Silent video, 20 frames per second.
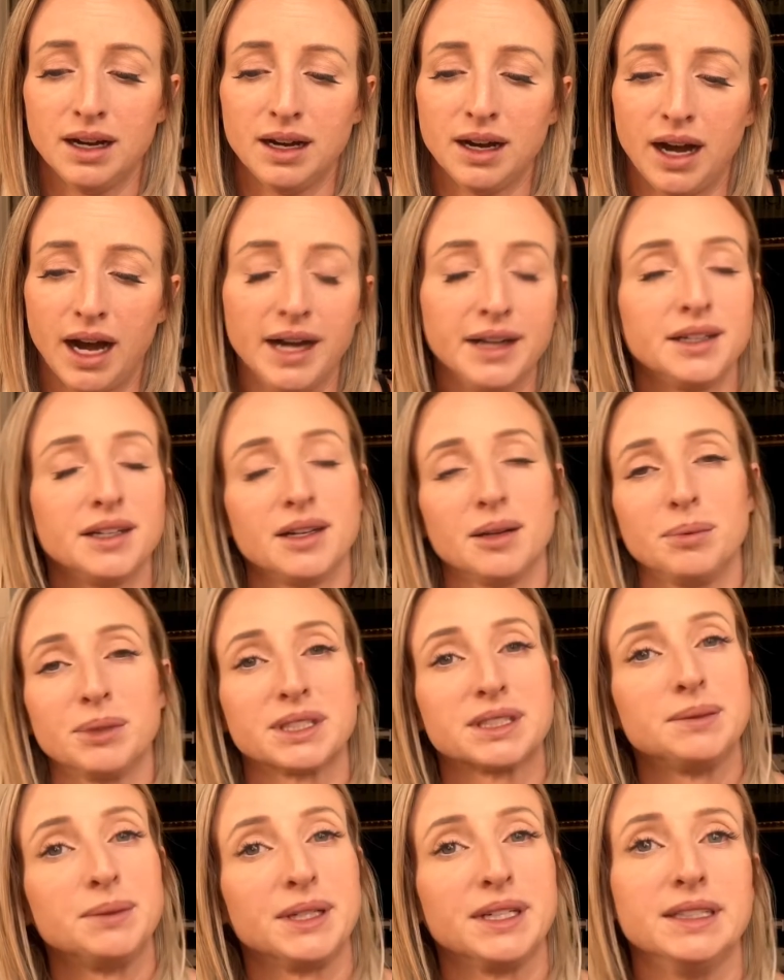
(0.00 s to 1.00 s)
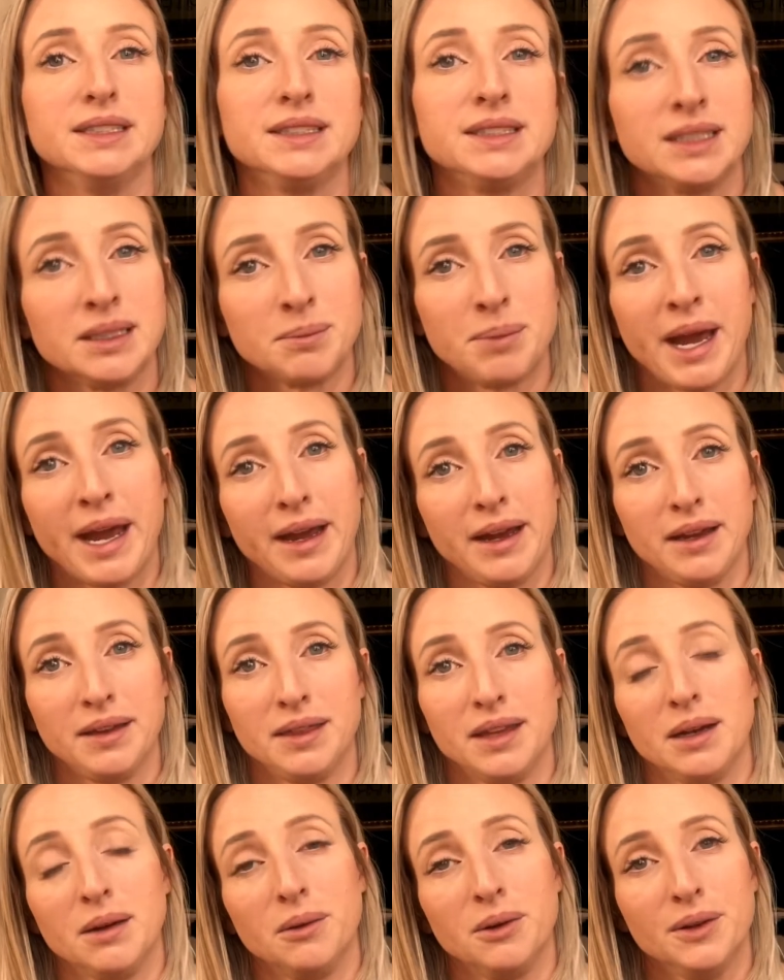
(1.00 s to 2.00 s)
I ended up experiencing pain
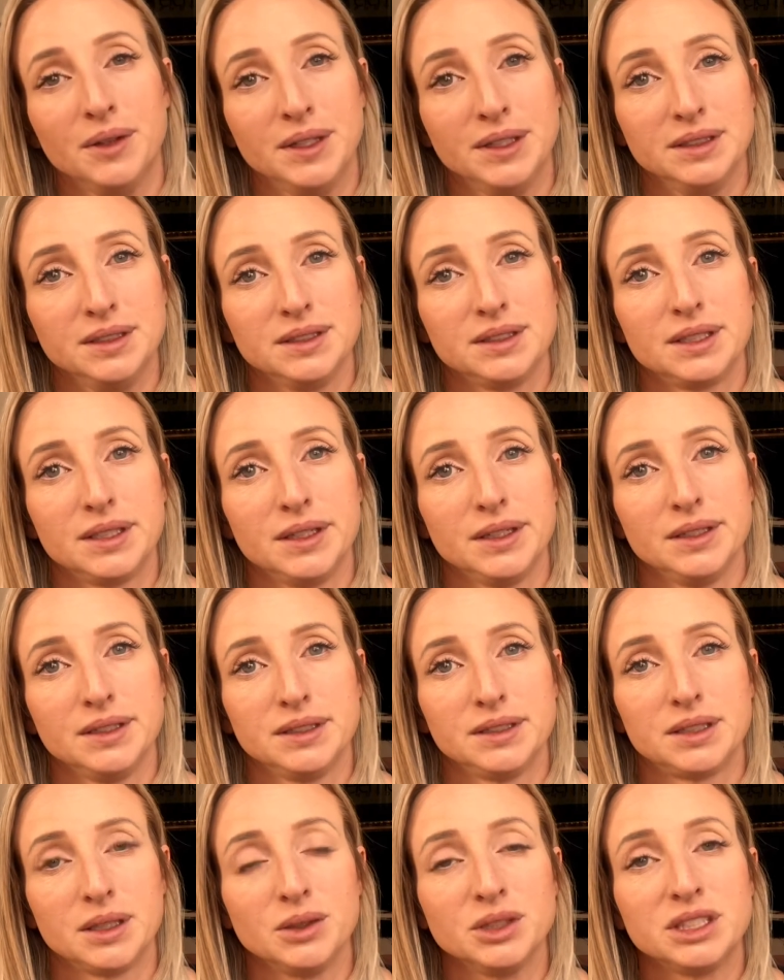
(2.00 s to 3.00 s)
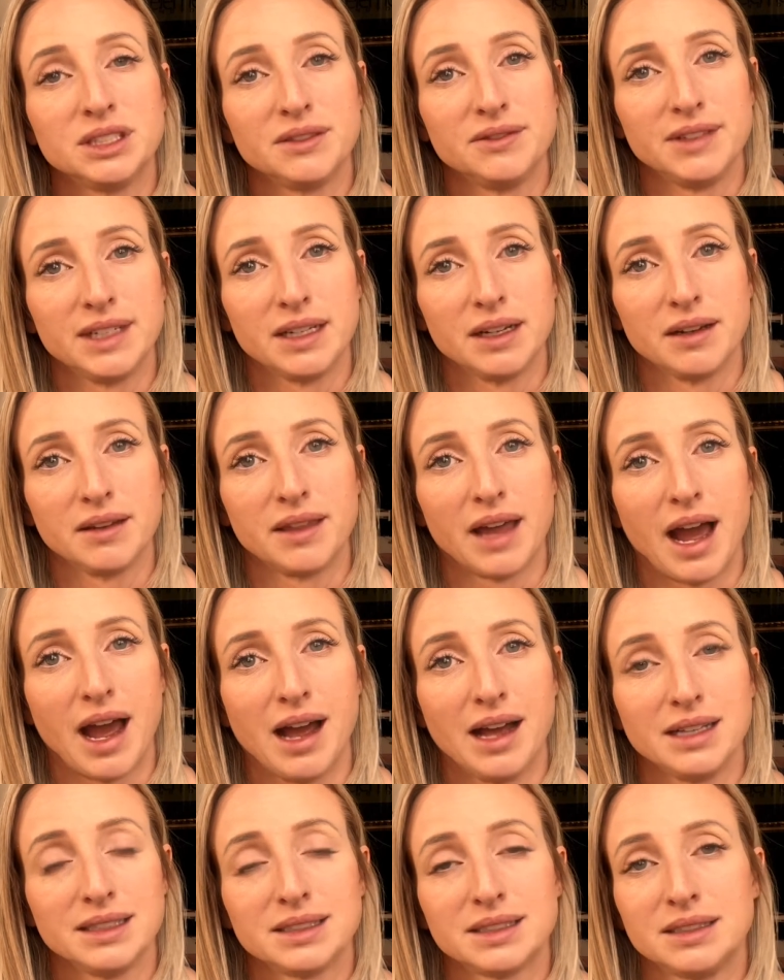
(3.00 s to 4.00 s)
that was so severe
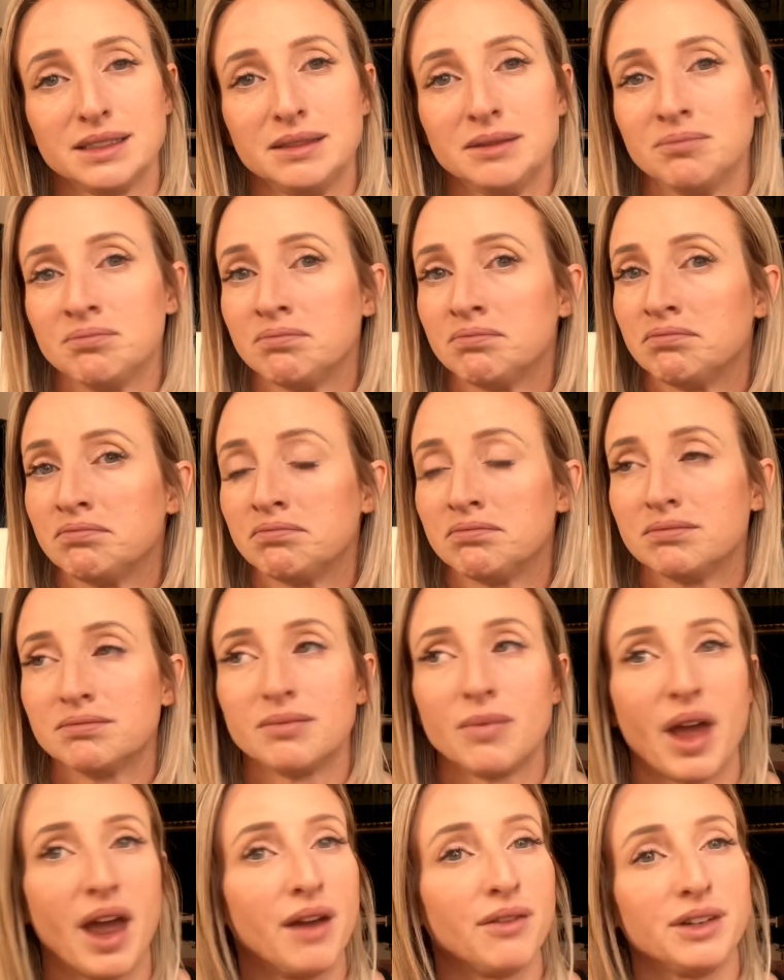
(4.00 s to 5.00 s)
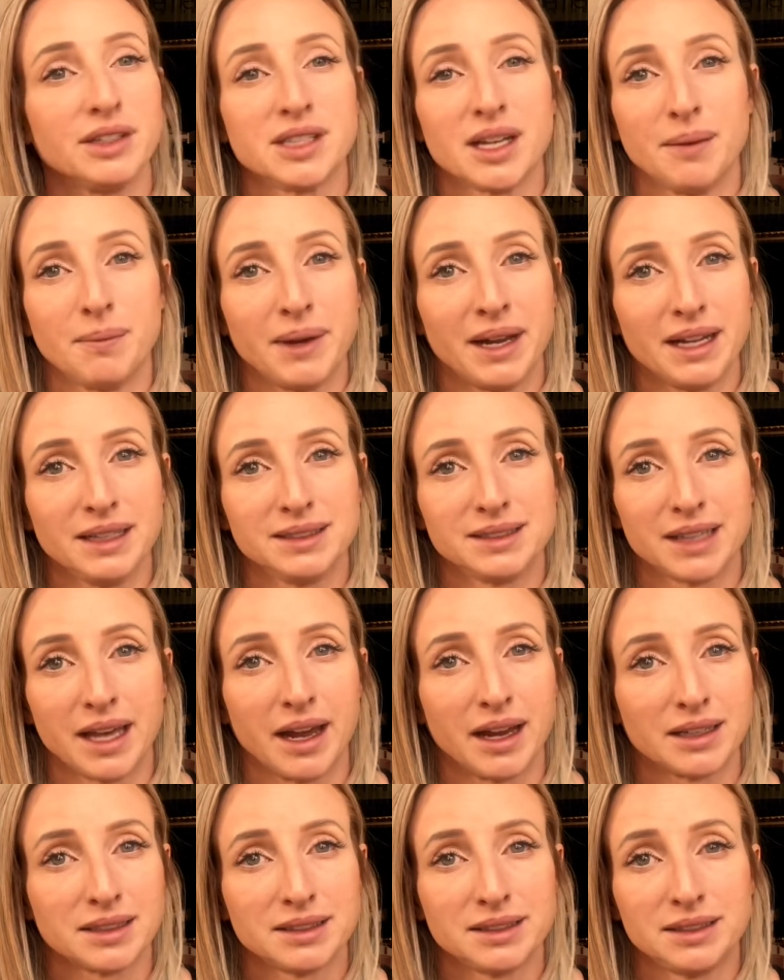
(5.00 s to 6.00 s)
that every time I had
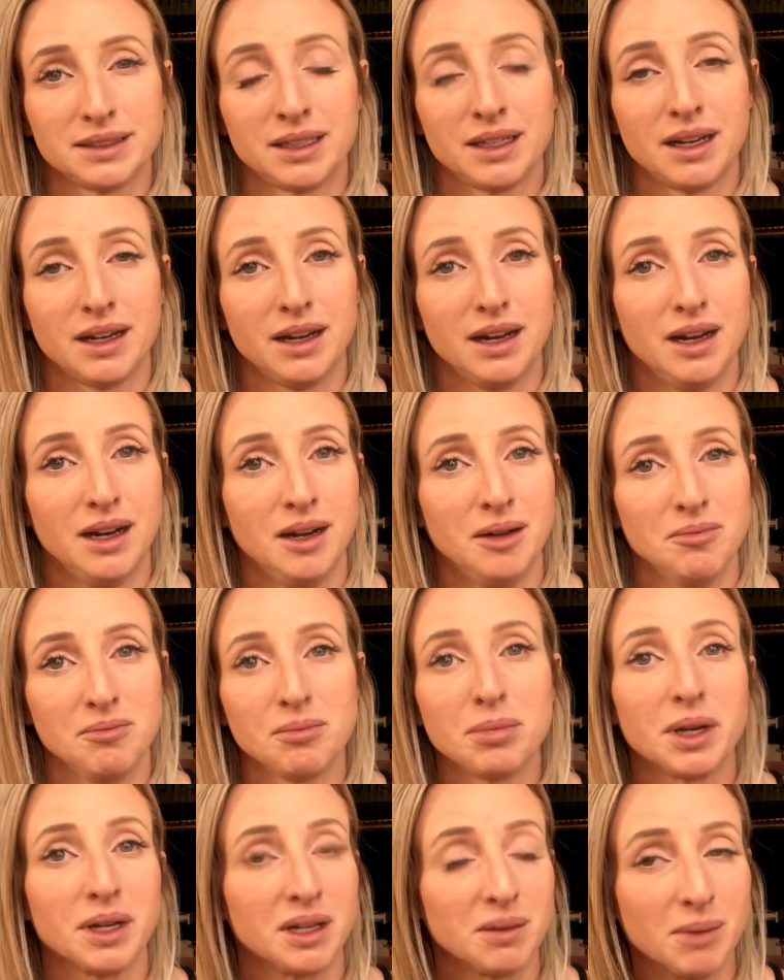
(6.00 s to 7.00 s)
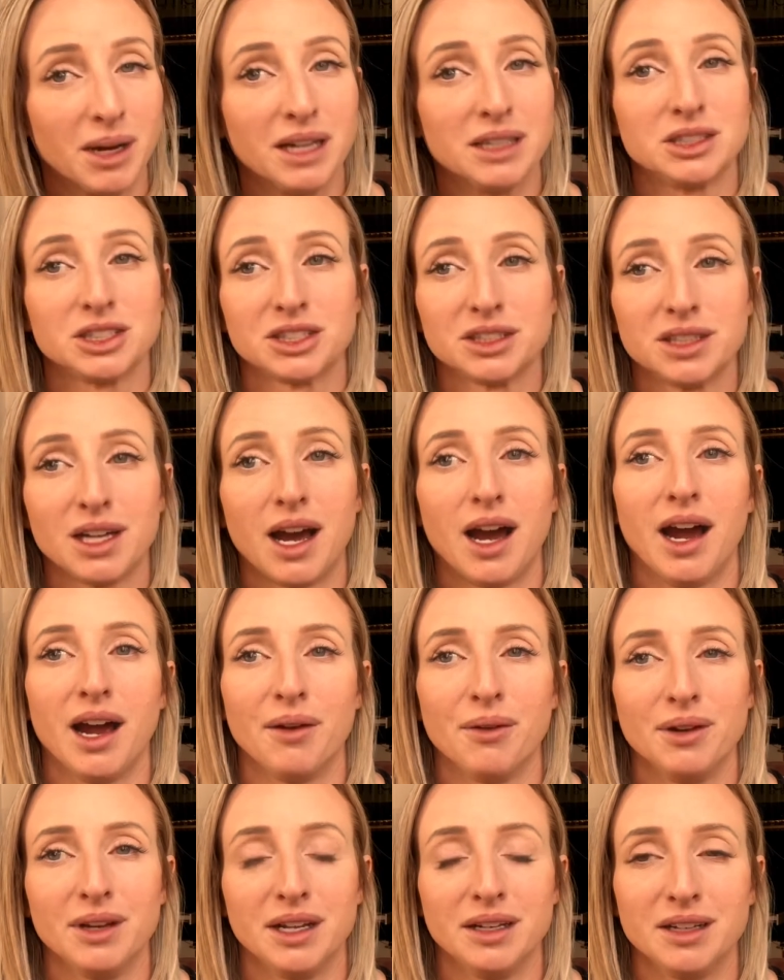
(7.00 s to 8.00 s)
sex, pretty much I
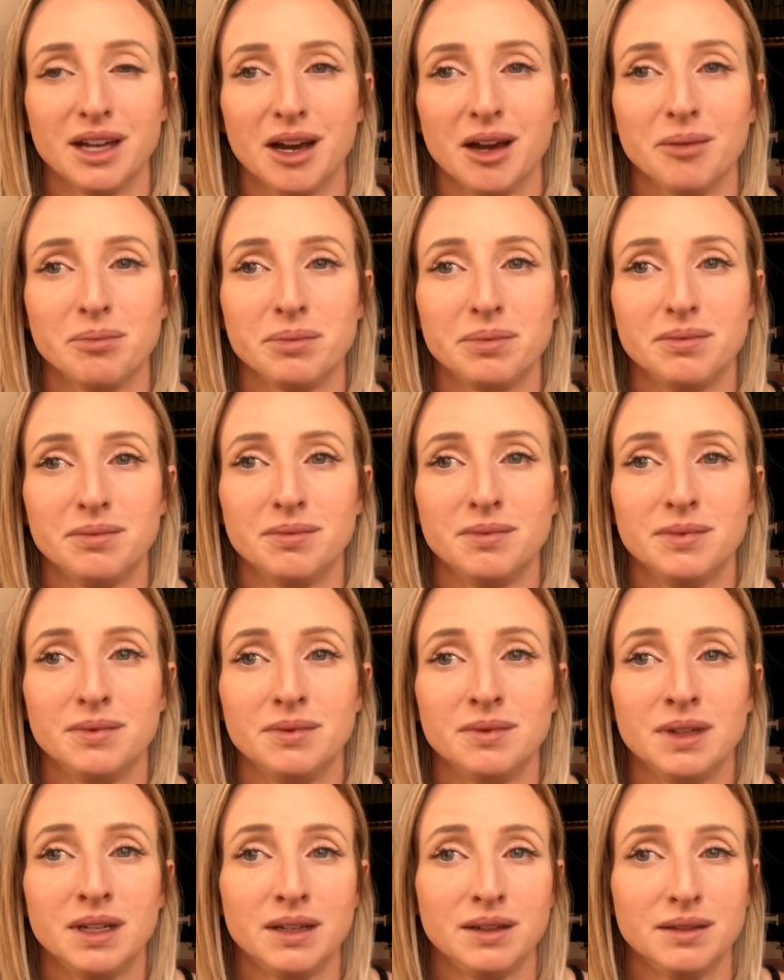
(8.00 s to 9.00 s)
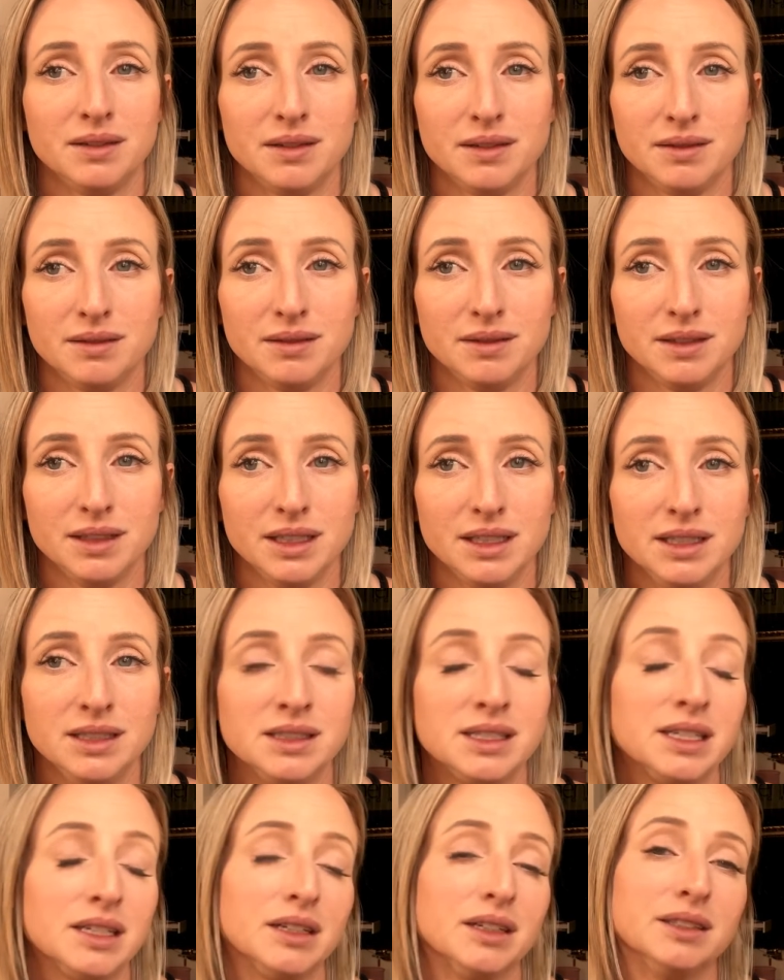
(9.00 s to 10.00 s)
would end up in
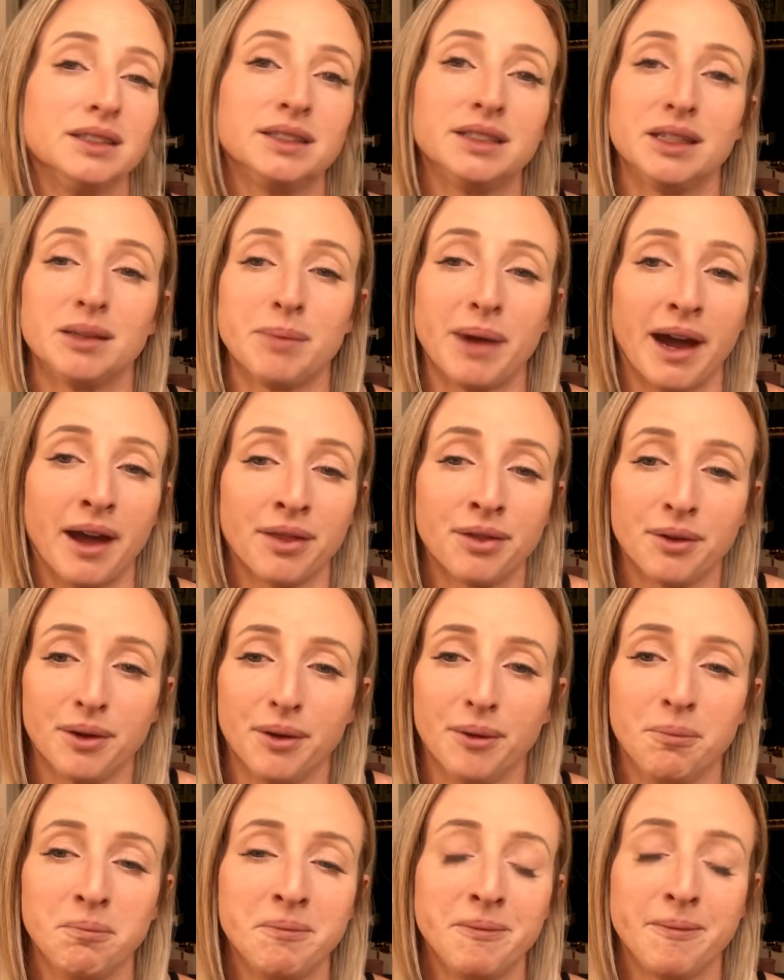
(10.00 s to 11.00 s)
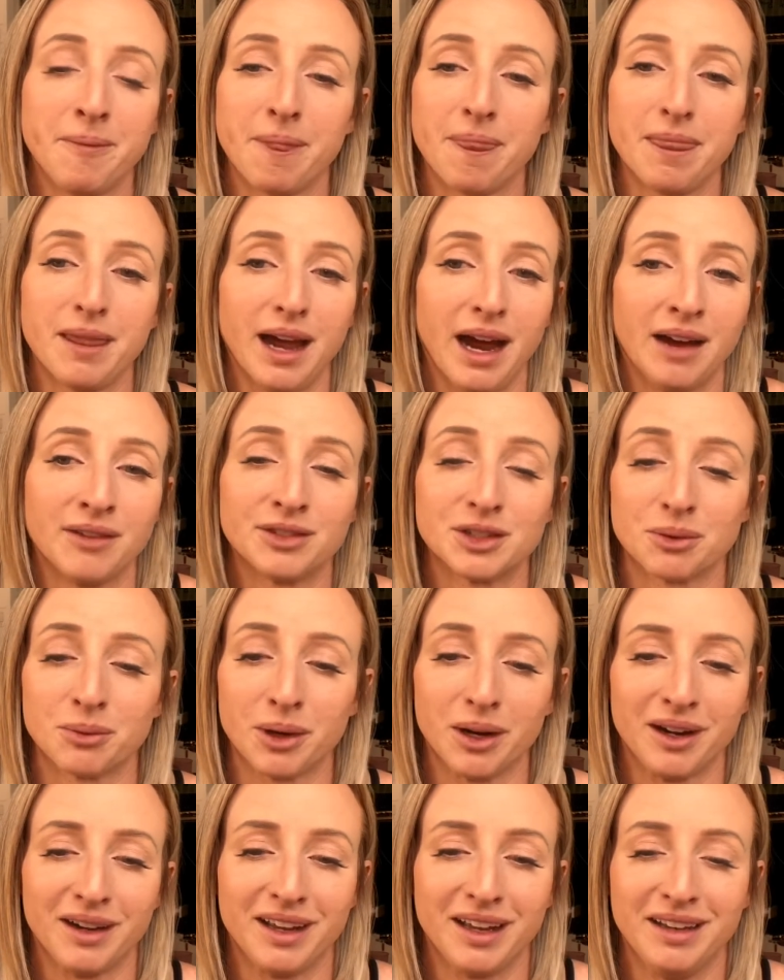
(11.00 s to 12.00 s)
tears in the bathroom
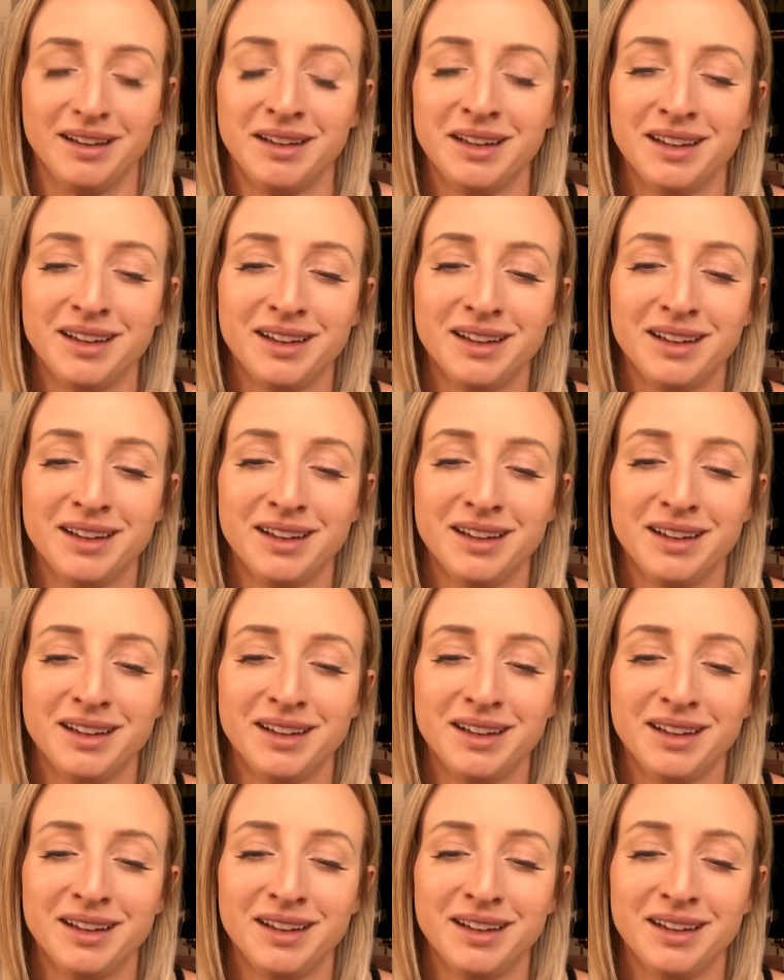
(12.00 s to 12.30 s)
afterward, and